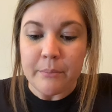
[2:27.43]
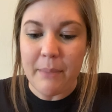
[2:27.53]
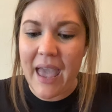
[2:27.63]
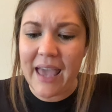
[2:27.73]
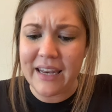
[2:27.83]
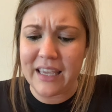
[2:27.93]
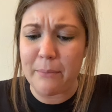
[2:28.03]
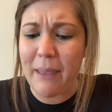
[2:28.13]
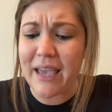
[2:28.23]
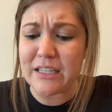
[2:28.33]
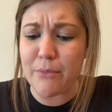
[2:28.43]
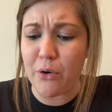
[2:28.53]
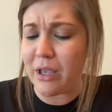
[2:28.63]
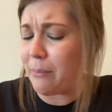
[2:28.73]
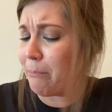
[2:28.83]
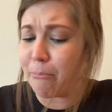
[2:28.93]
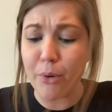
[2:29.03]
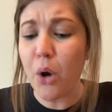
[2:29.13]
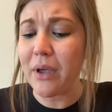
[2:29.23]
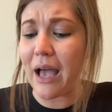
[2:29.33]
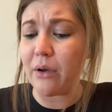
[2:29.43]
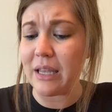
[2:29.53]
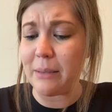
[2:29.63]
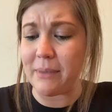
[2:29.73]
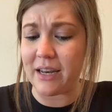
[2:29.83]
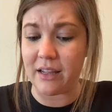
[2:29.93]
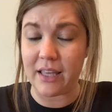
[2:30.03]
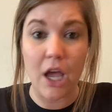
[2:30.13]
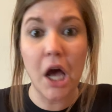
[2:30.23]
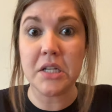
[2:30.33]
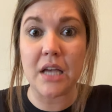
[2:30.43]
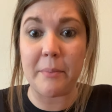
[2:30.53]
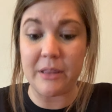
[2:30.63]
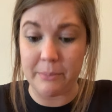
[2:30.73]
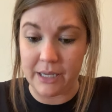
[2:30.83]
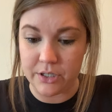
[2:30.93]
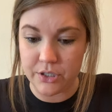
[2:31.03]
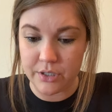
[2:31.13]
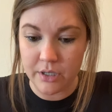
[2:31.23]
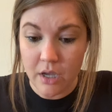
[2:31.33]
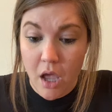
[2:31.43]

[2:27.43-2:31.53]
Panic and pandemonium broke out immediately on top of the peach.